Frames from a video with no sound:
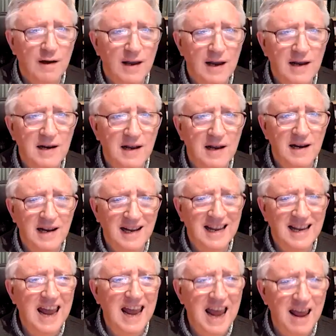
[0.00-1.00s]
in a, a
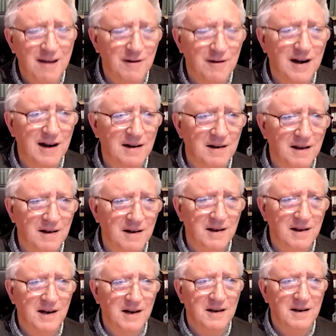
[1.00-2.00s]
cave in
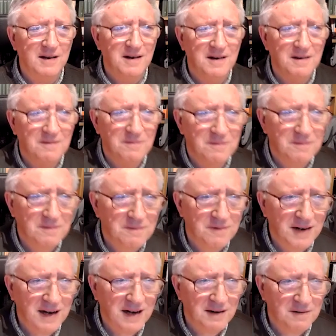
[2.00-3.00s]
a, in a, in a
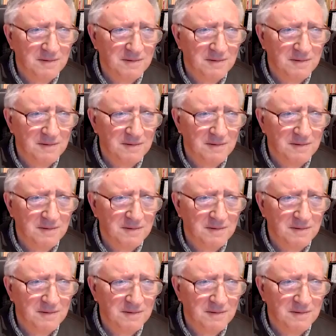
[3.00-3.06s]
very